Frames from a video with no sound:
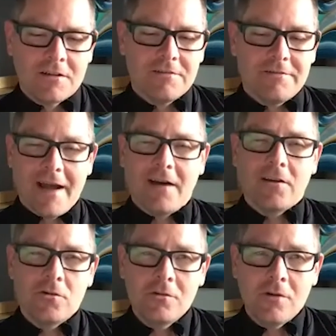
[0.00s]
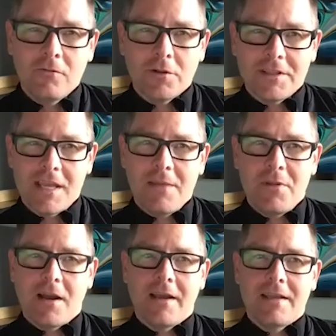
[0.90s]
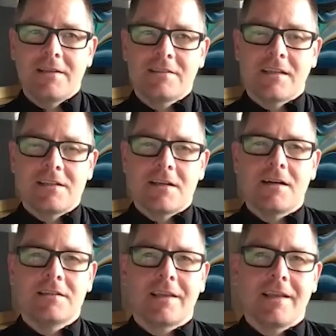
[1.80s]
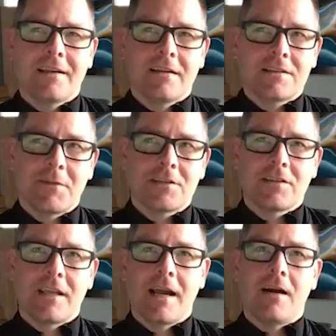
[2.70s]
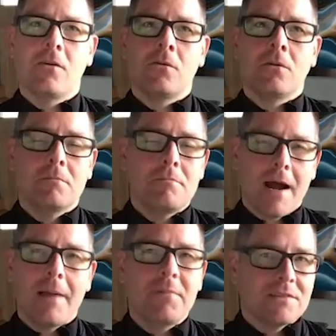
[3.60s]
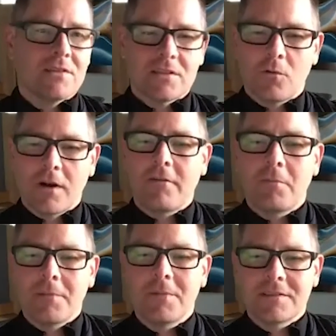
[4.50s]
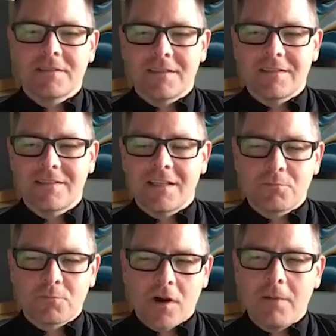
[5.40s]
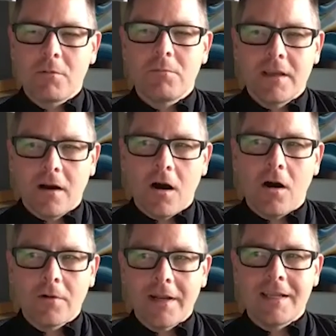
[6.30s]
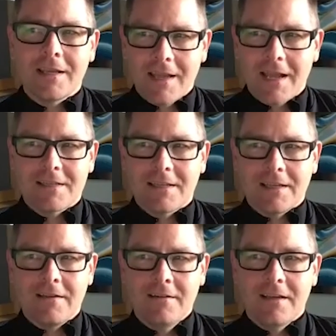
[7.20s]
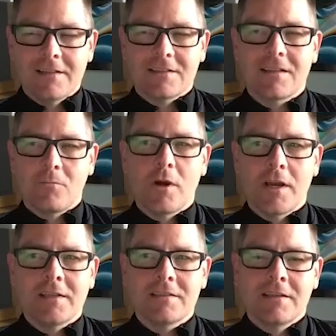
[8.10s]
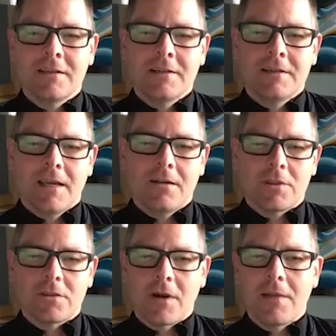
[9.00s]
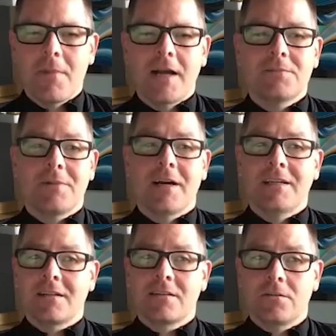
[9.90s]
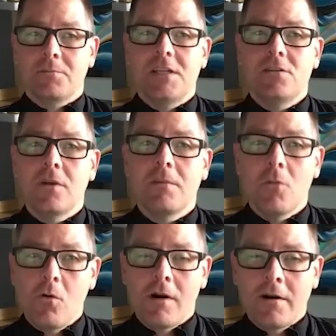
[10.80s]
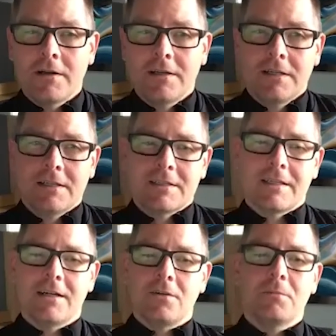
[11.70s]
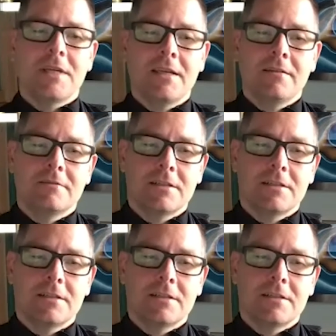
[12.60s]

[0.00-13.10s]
the value of what the API is and does, and especially how my business, whatever my business is probably already connecting in some ways, and with the right minds behind it, could be doing more to help me